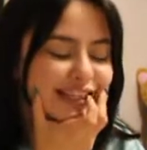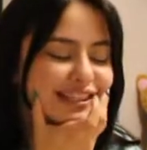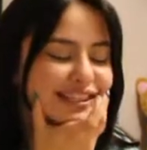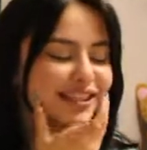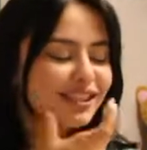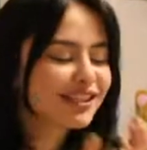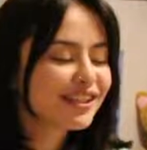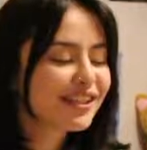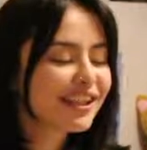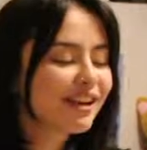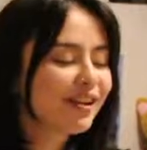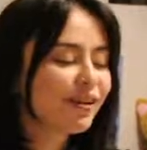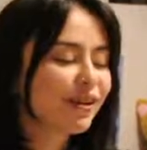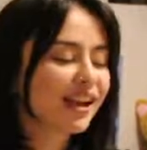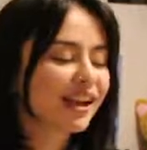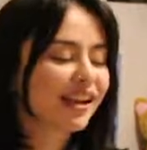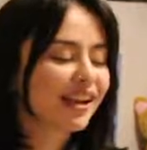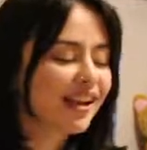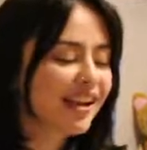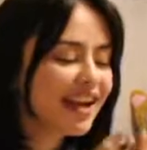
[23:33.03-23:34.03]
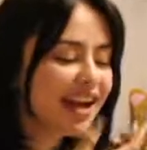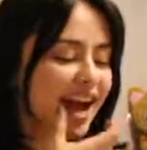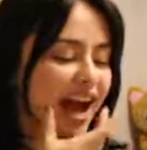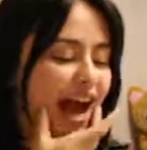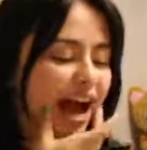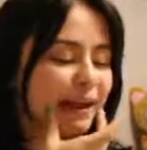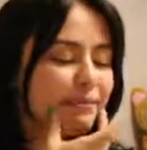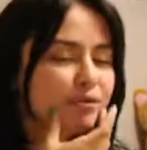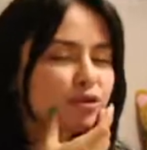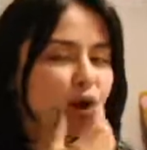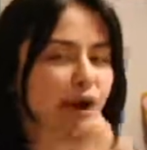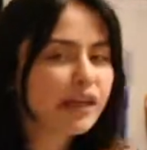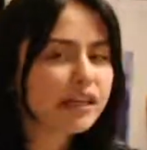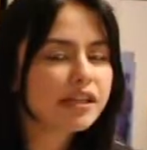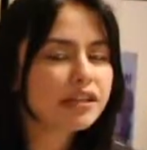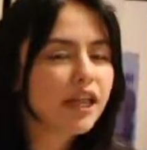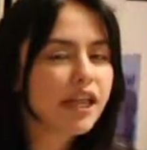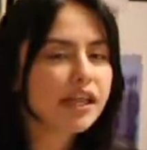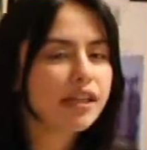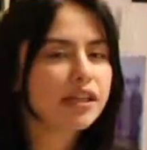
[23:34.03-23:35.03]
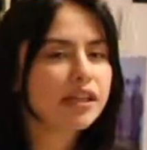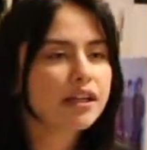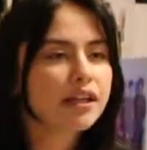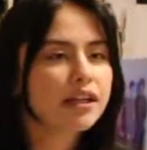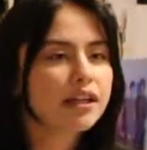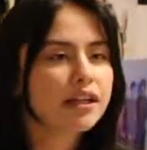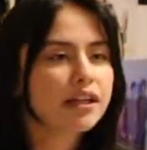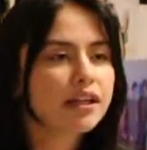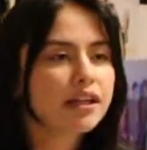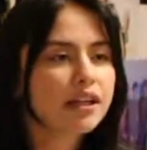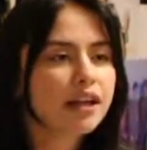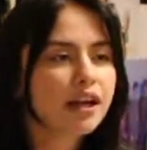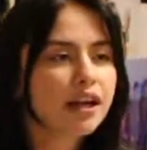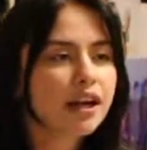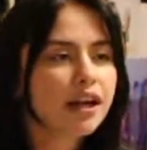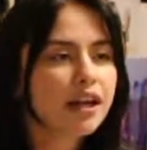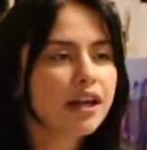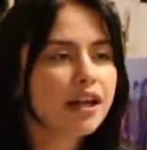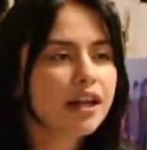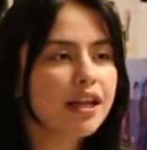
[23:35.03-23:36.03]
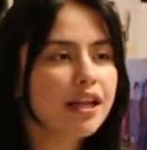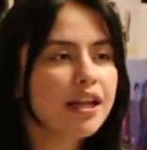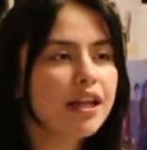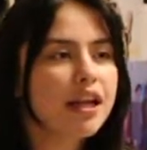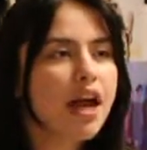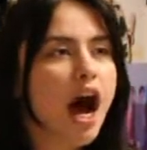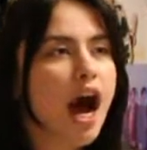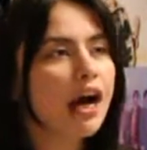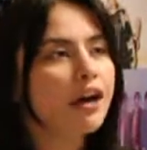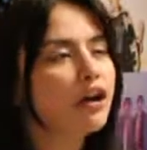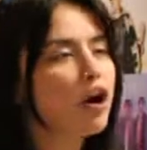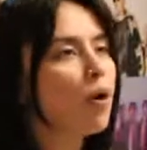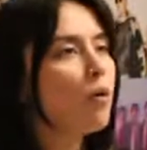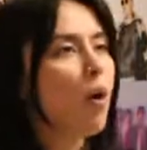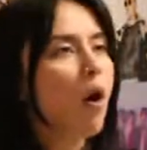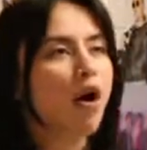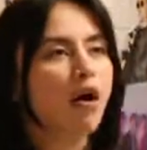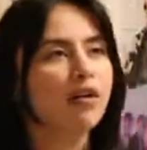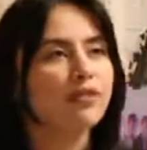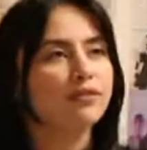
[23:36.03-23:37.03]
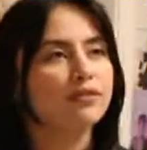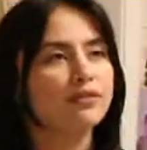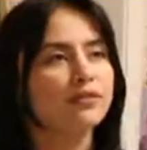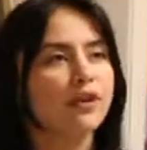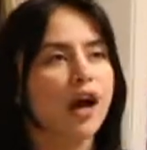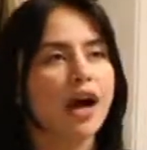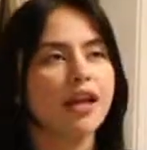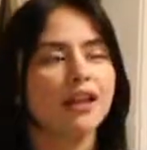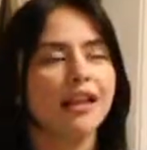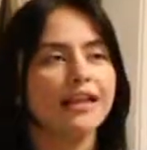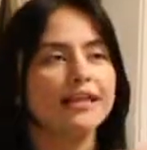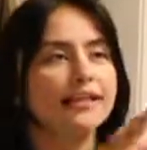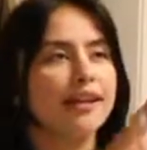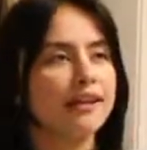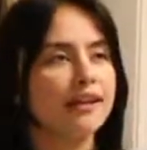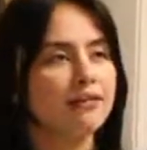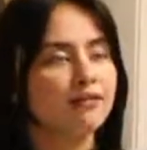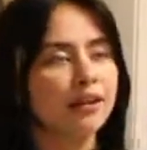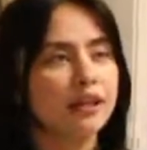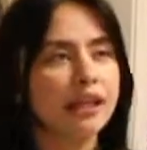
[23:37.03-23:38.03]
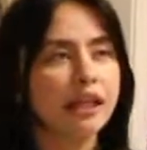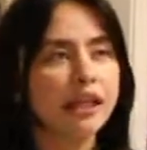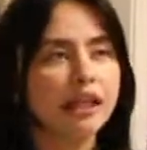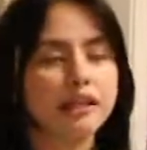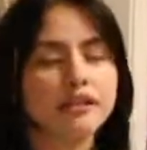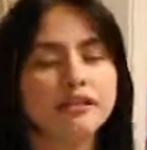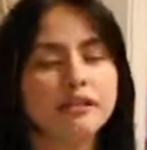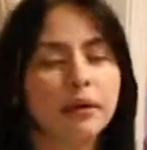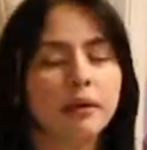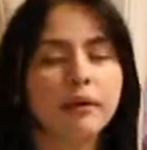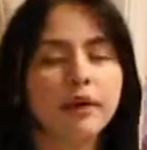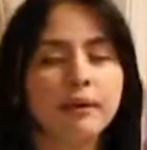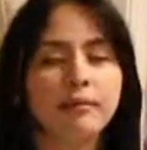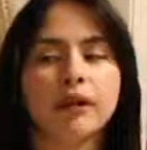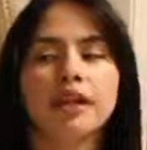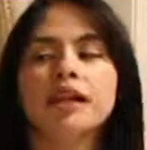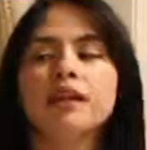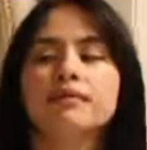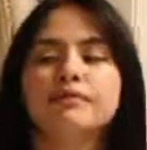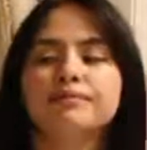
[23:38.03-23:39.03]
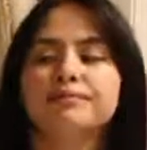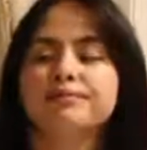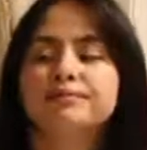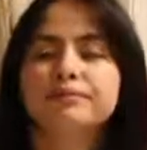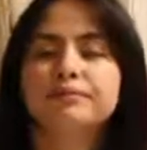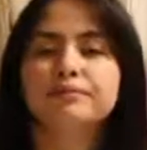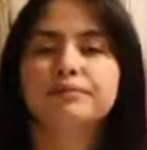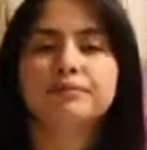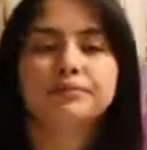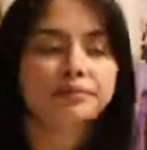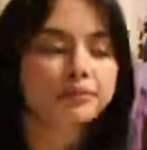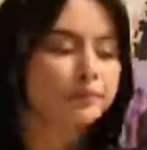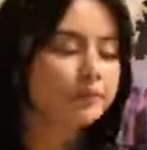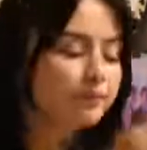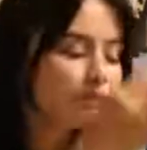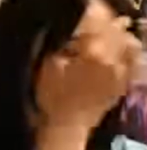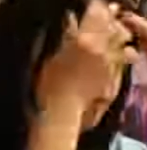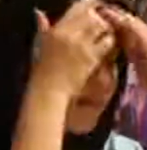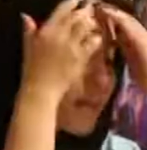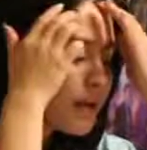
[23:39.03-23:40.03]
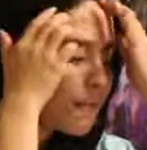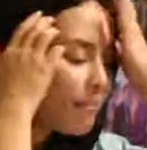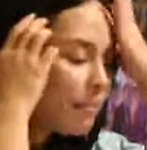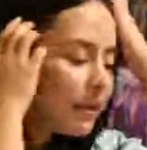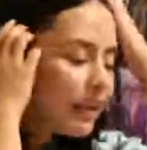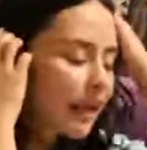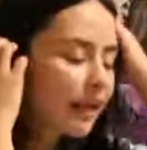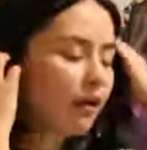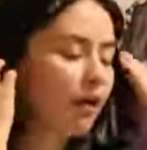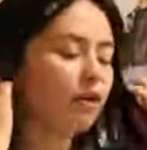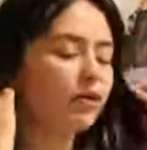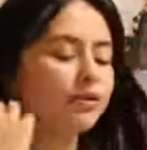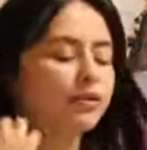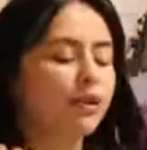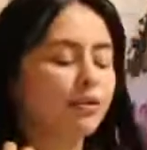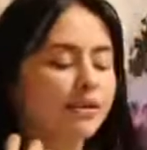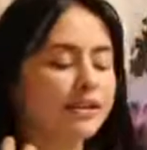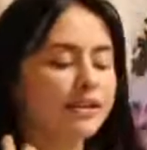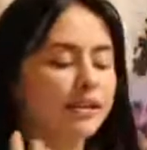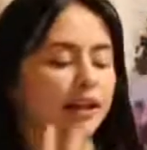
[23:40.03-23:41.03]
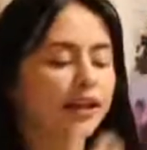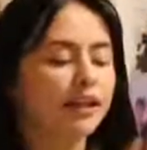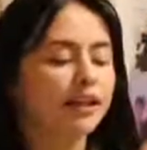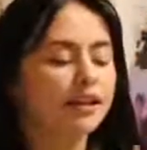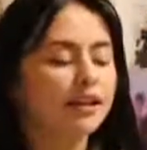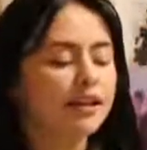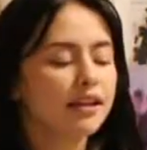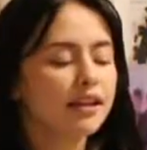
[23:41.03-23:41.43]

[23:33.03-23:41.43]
it's just like, okay, I'm trying to like not go off on like 10 different things, you know what I mean? But like also it's like,